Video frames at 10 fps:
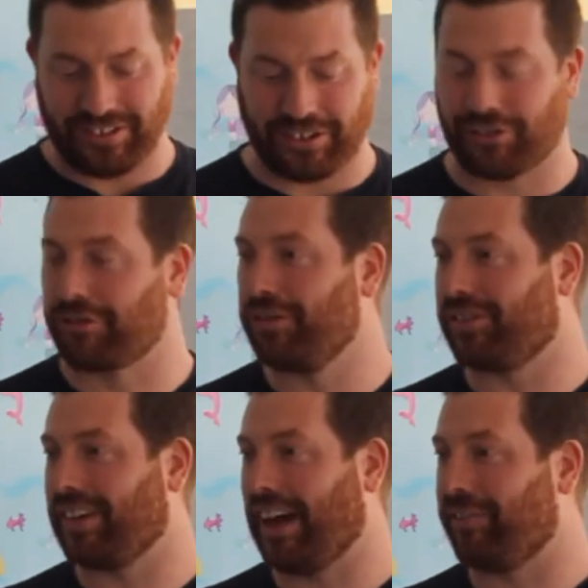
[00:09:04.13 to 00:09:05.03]
is the true
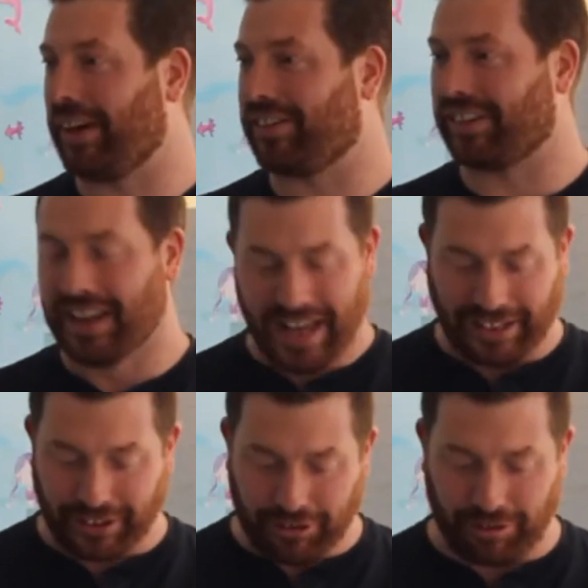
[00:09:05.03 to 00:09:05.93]
salvation.
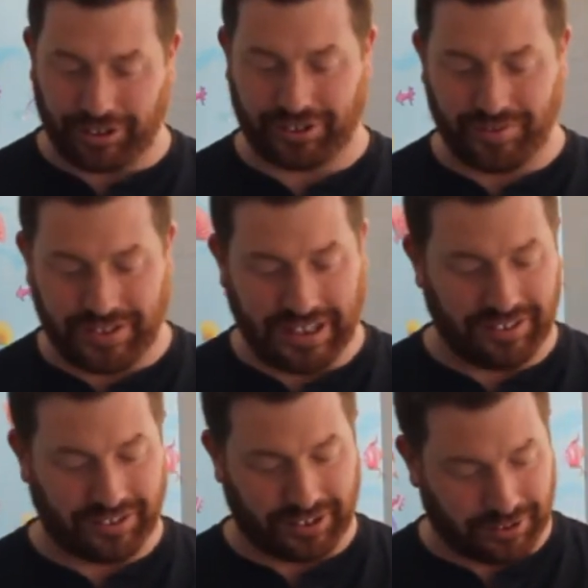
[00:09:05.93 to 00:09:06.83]
And the cross of
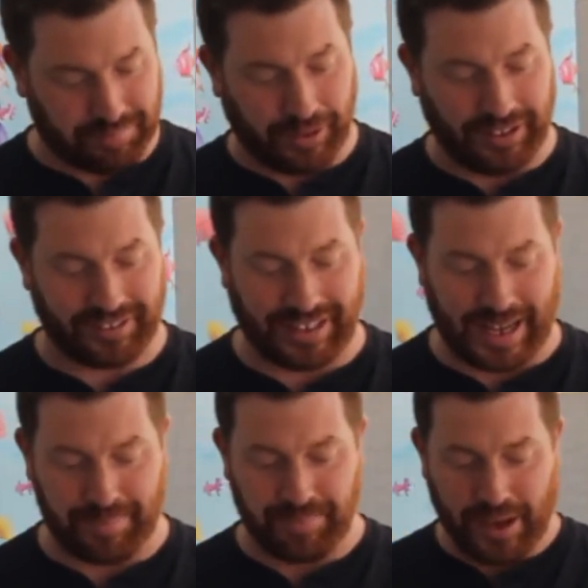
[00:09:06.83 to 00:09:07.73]
Jesus, the spotless
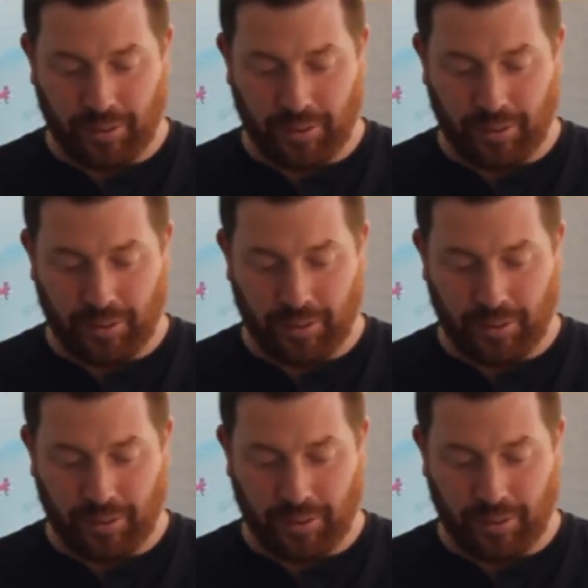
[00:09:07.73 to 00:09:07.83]
lamb,